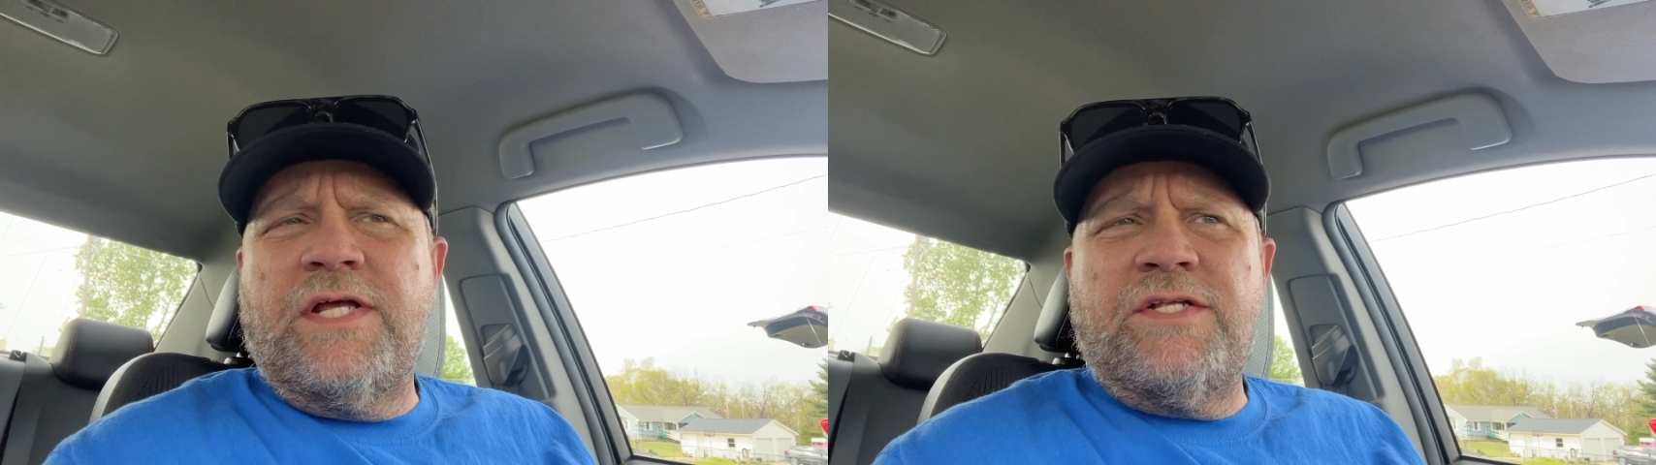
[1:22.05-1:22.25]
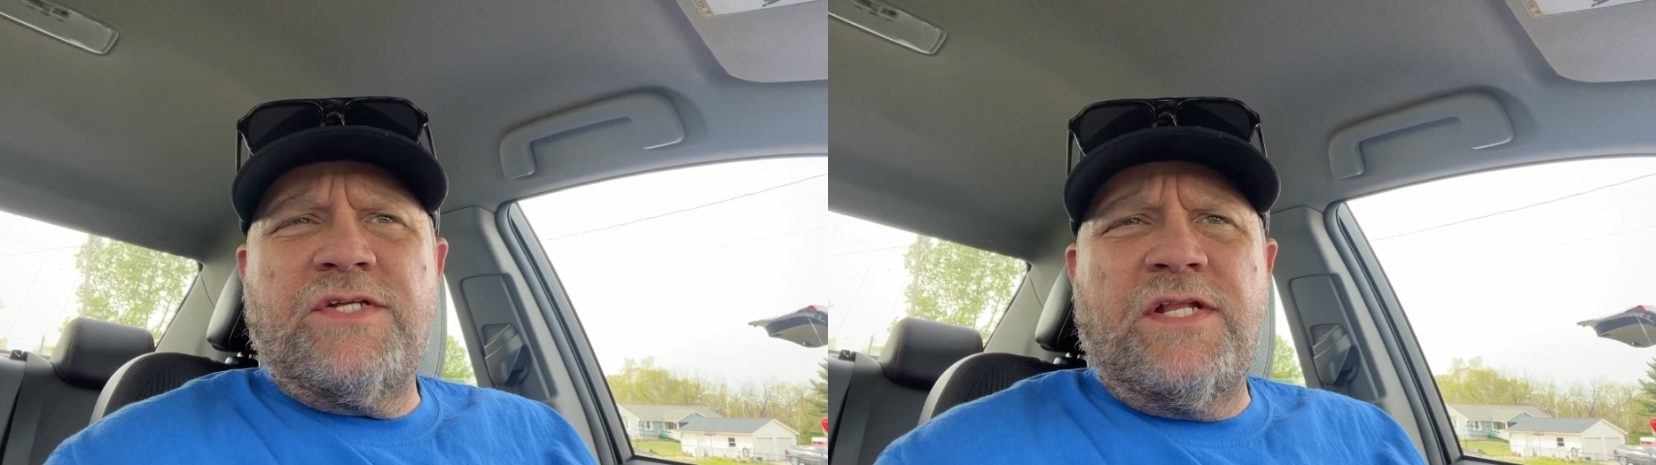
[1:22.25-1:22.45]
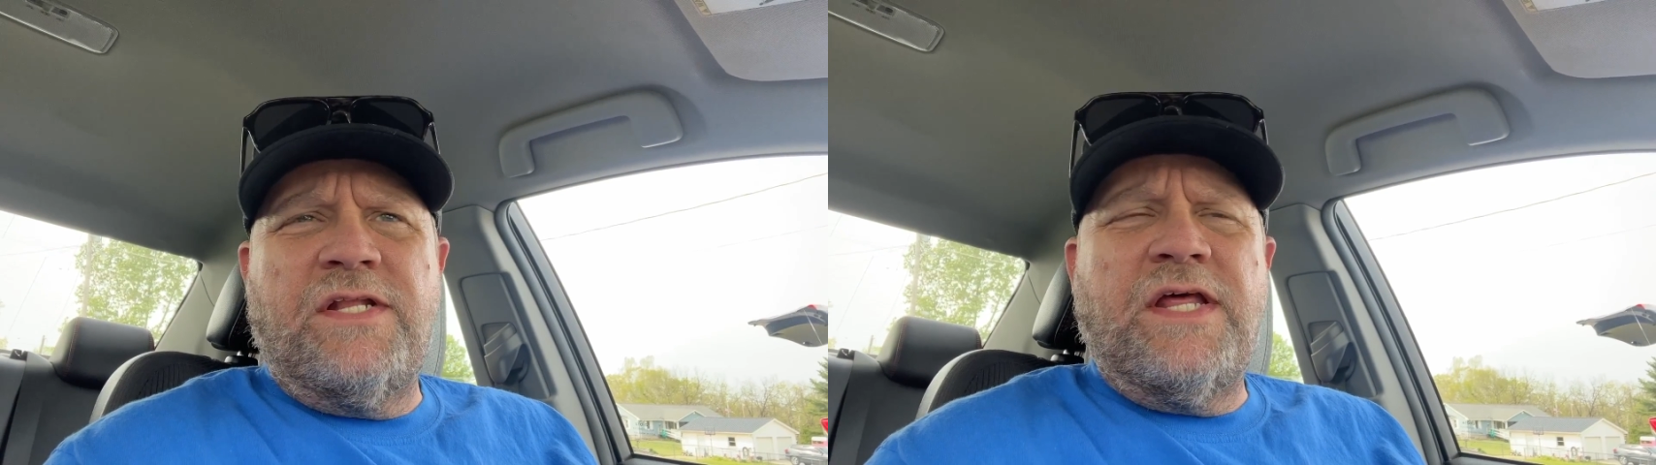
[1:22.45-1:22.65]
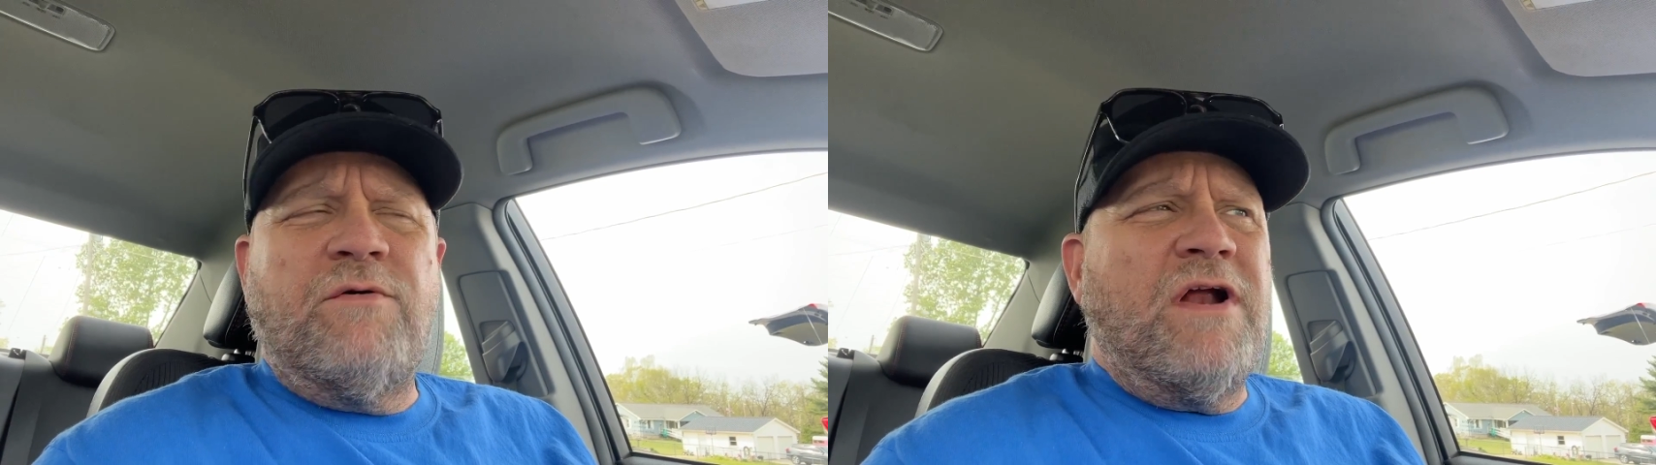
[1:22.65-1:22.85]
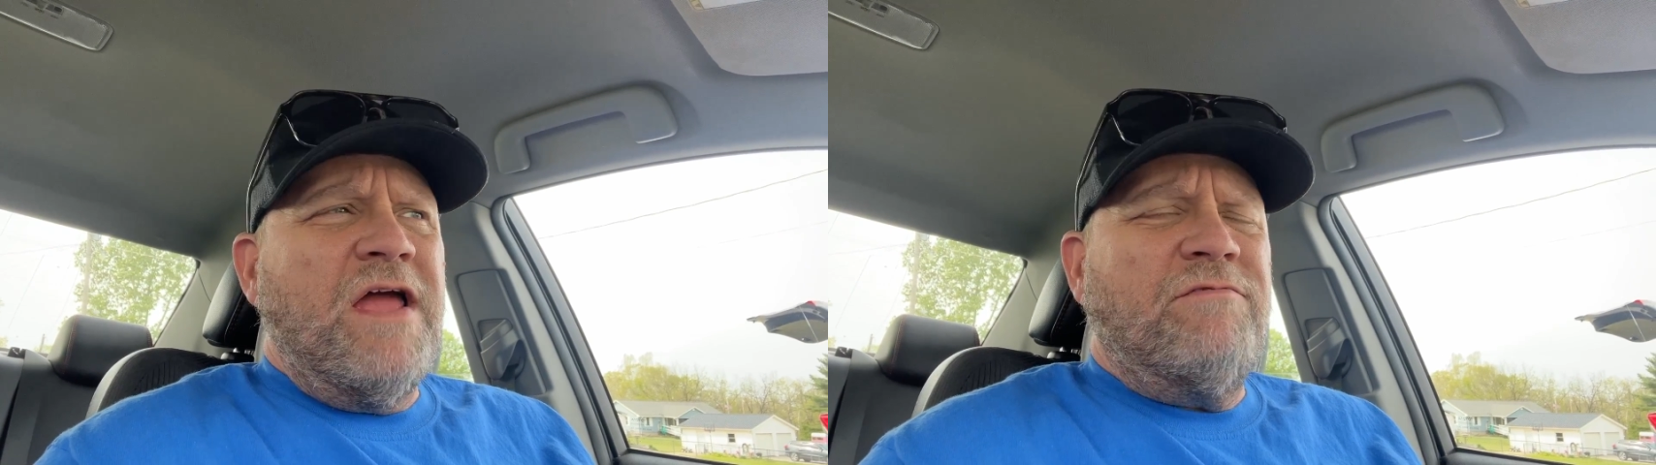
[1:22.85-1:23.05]
and said that they
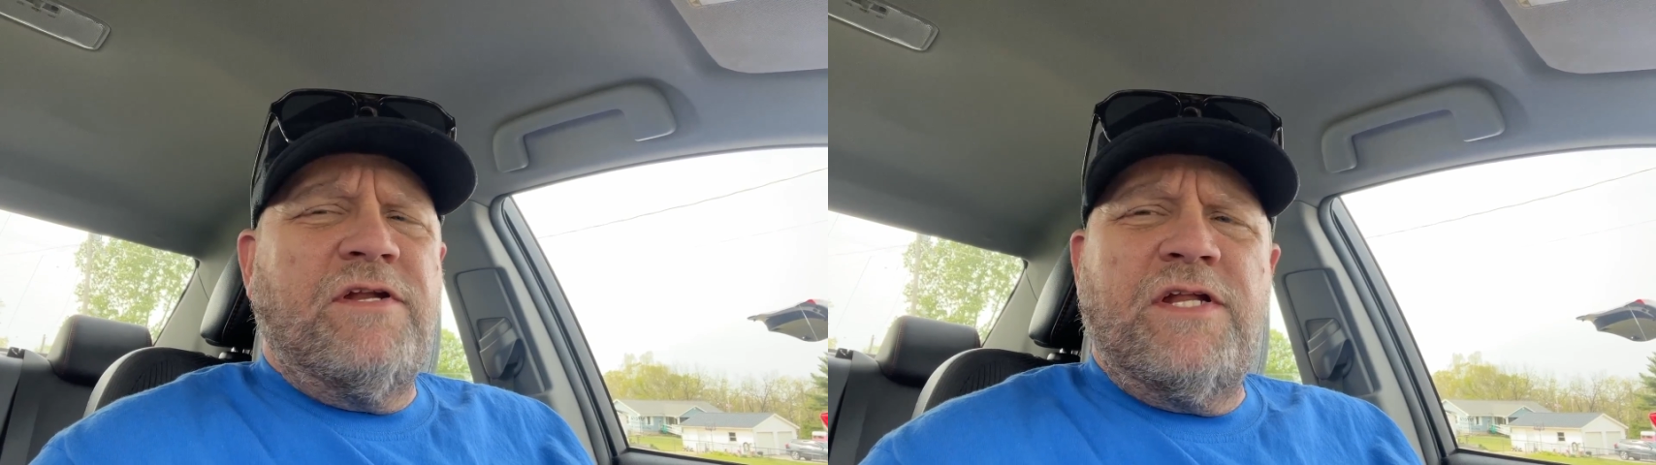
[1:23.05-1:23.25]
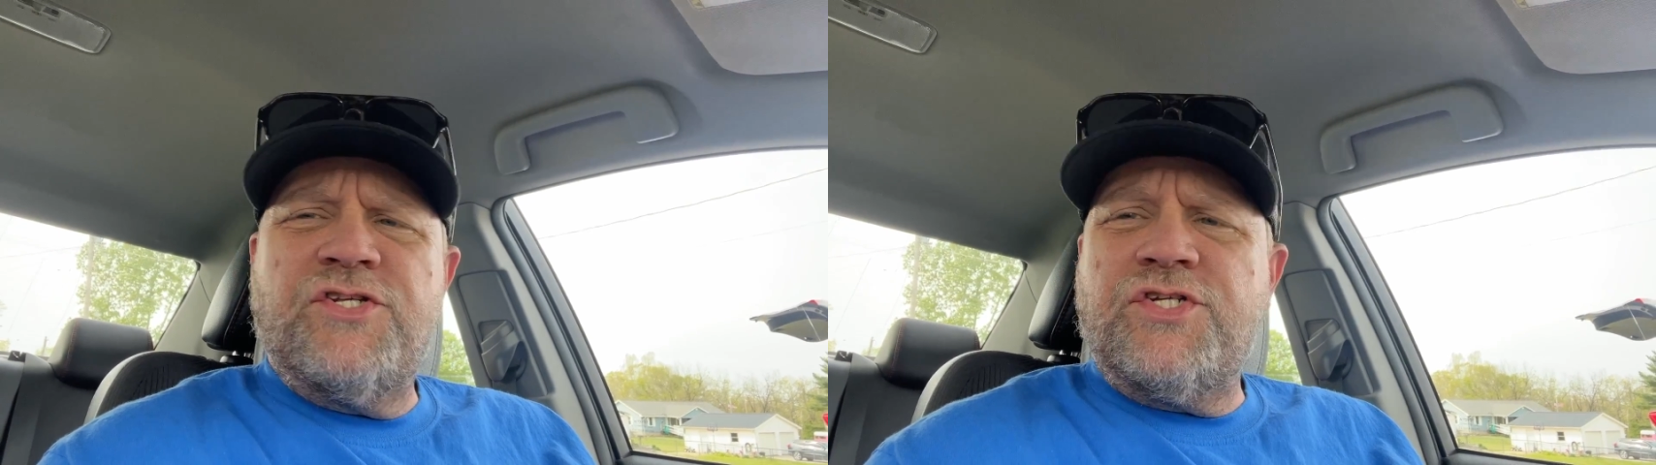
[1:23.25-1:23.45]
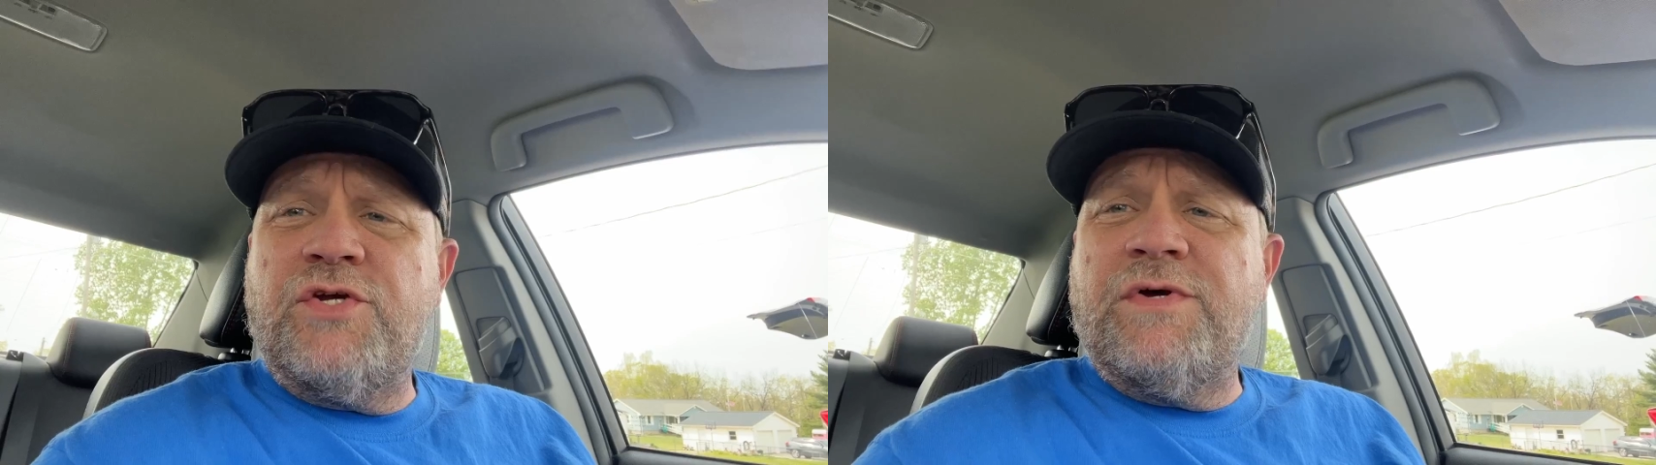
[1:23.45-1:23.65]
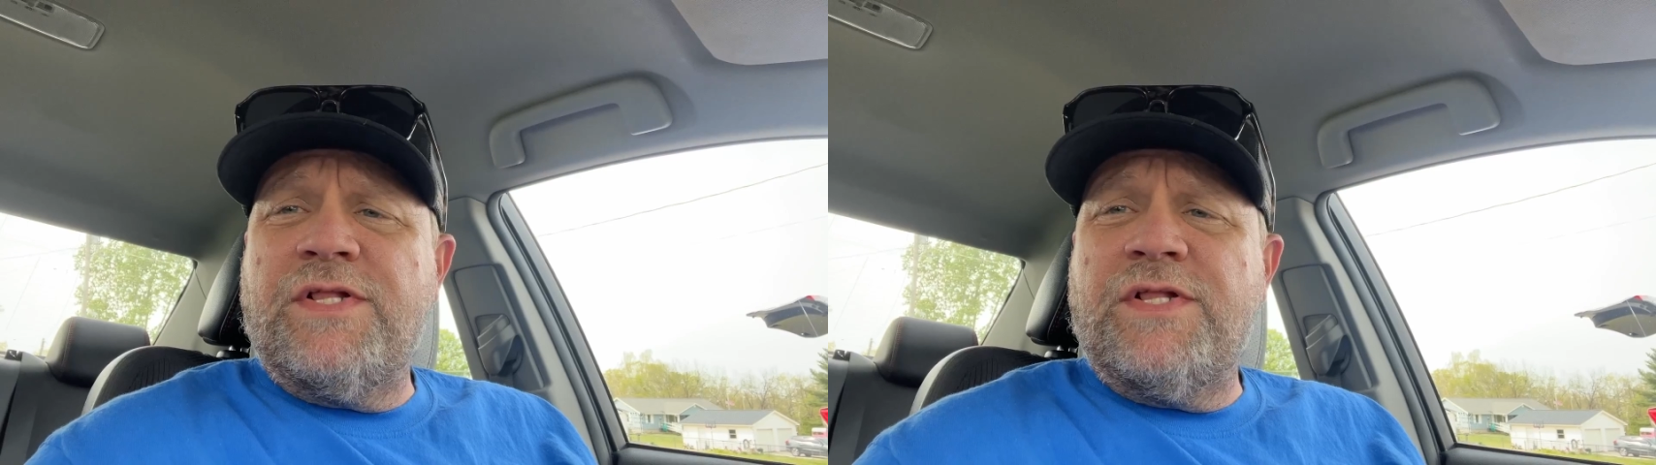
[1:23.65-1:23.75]
were having an issue,